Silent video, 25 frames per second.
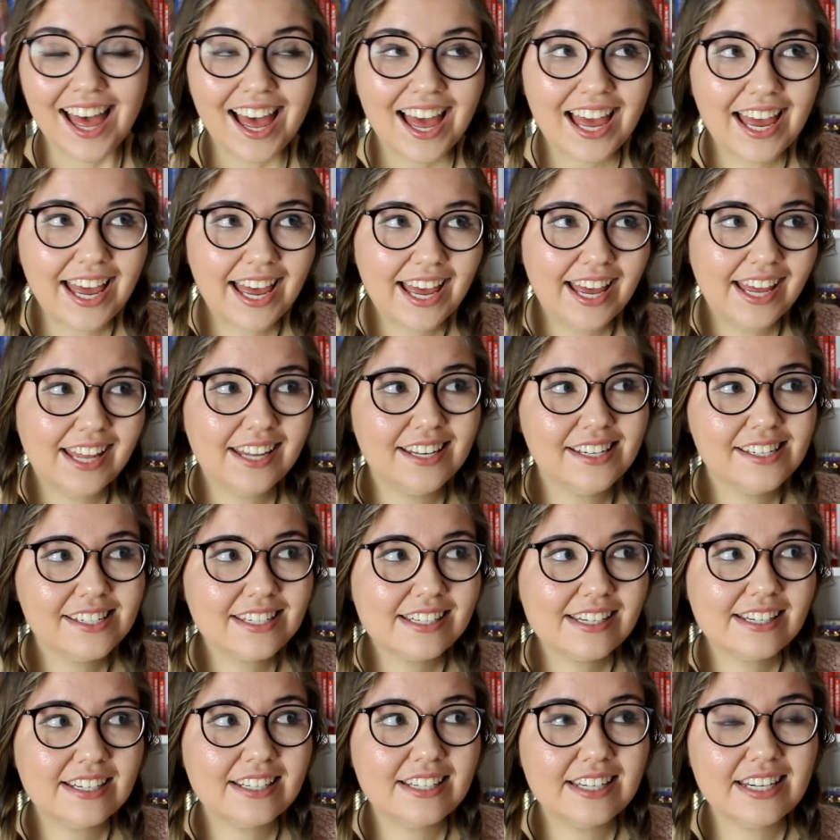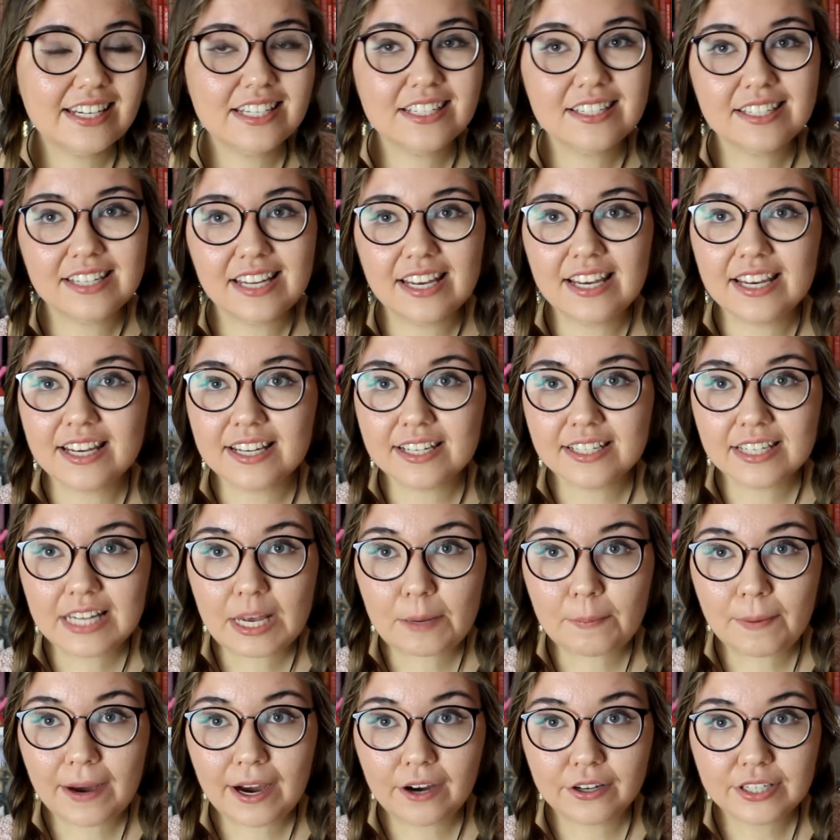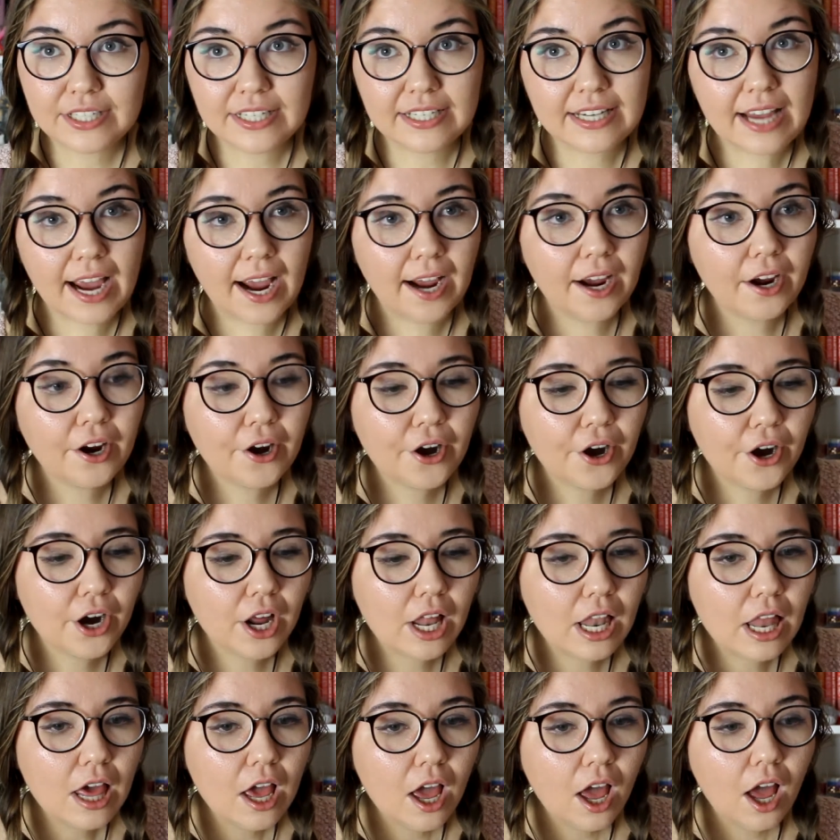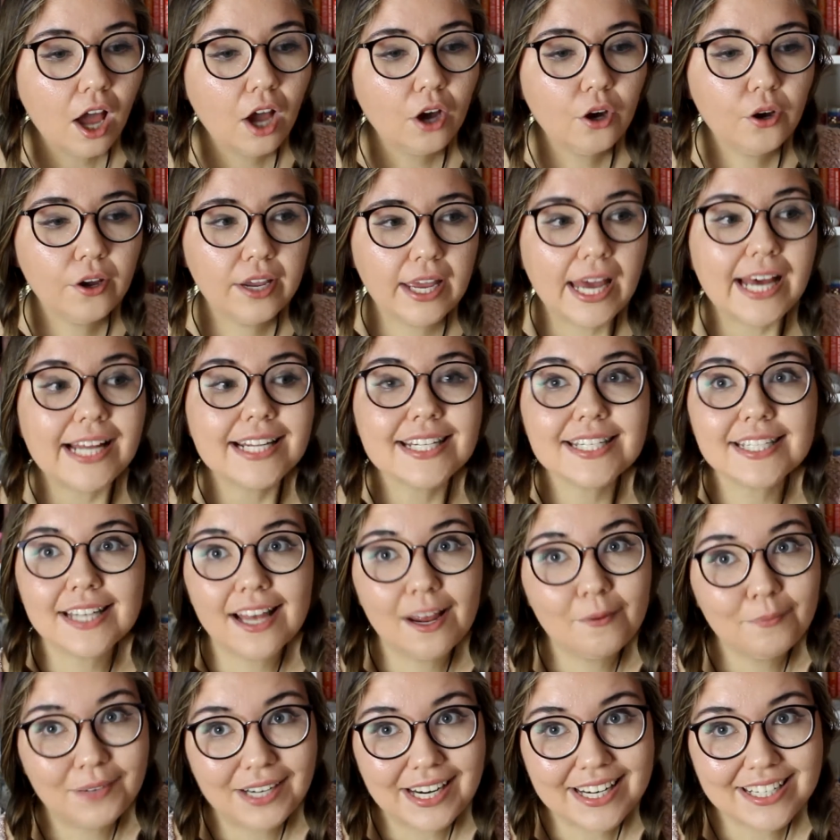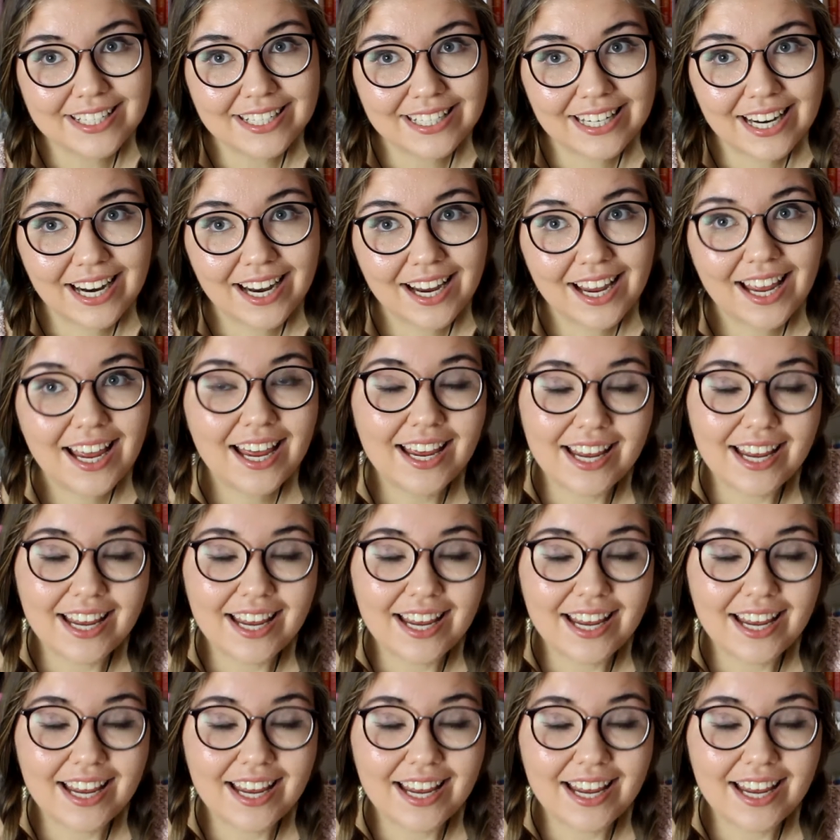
And this is about a young girl who gets amnesia,